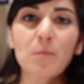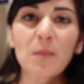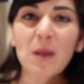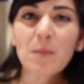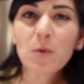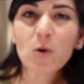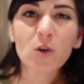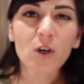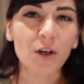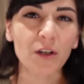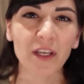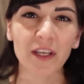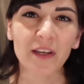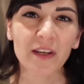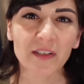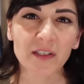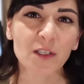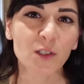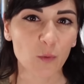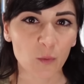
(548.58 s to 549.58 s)
the maple cookie
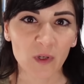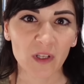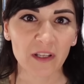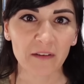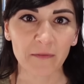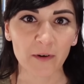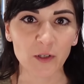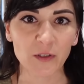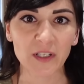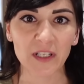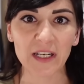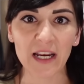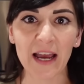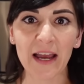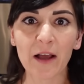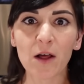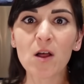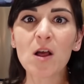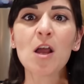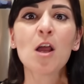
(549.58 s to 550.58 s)
because it's really
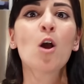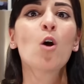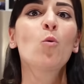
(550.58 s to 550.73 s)
versatile.